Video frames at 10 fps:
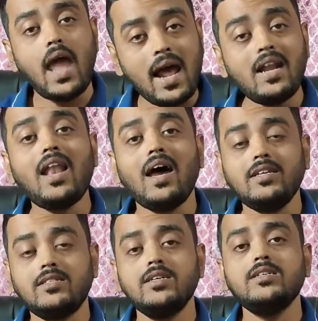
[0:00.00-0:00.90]

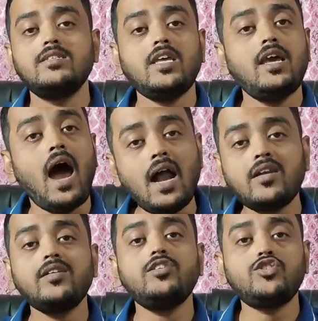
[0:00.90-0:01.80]
analyze say
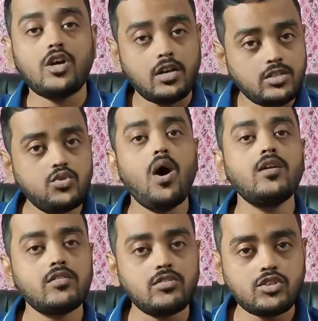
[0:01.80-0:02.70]
100 charts,
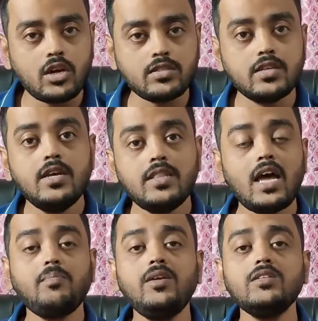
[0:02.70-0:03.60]
200 charts,
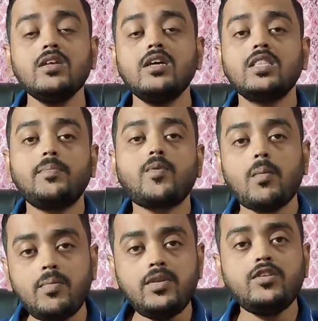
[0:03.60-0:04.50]
that means the
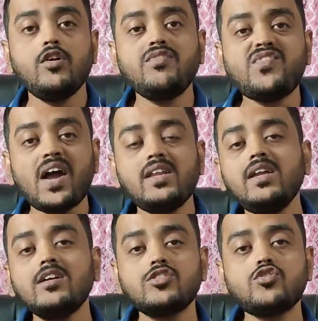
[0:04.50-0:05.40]
probability of
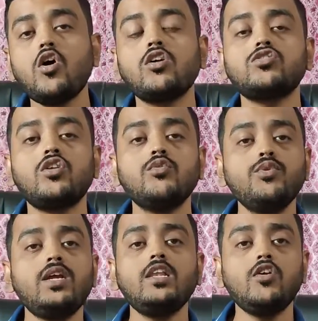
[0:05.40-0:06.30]
finding a stocks on a
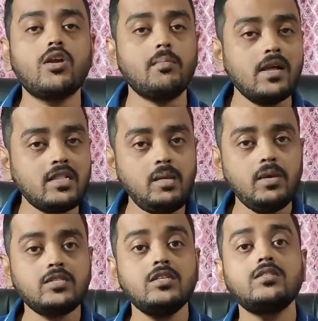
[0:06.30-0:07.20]
weekly or a monthly
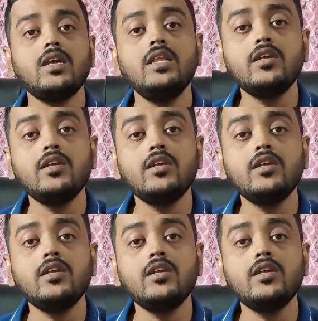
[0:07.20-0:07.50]
basis